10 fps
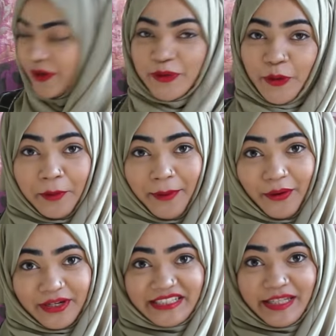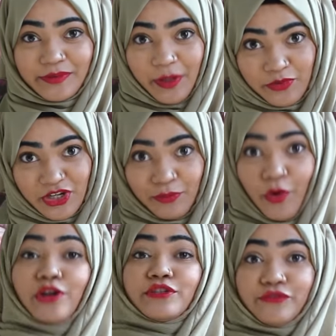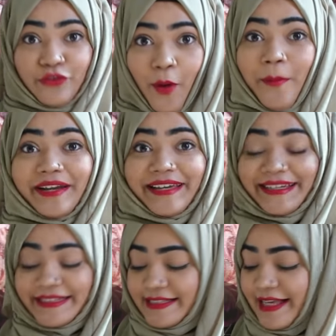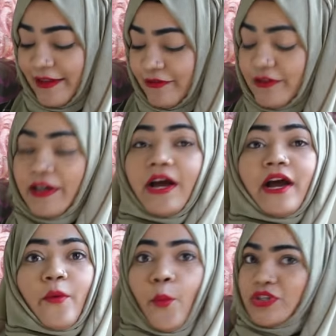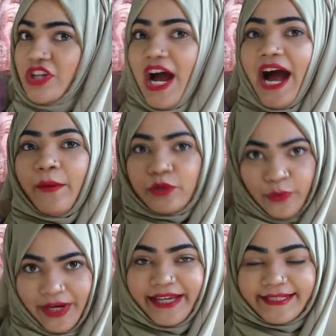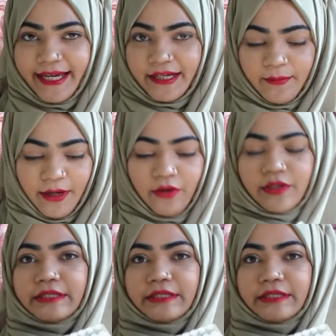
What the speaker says: going to talk about a subscription box from India itself, which I was very excited about.